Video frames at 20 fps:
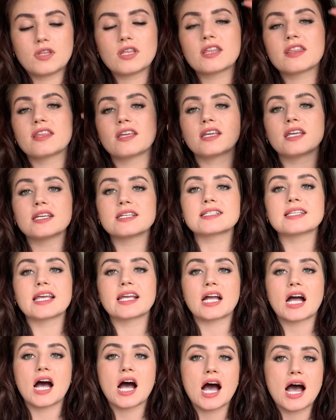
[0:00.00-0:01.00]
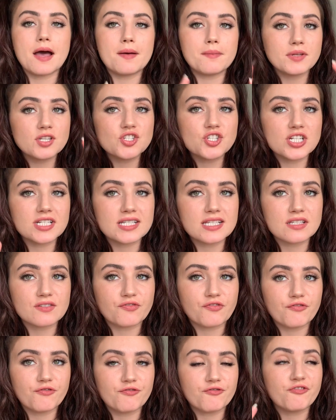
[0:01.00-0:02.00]
thing is, like, I'm a Jesus
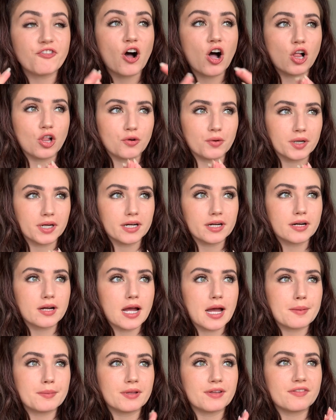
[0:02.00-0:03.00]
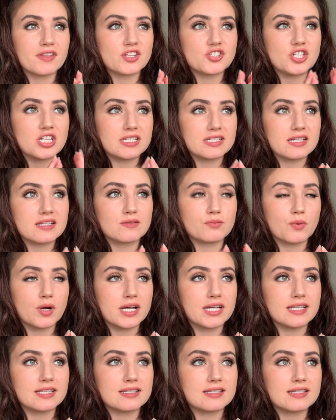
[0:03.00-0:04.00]
follower. I believe that Jesus
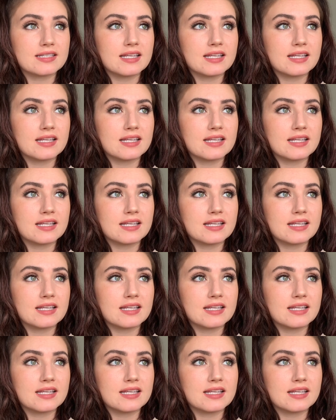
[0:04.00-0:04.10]
was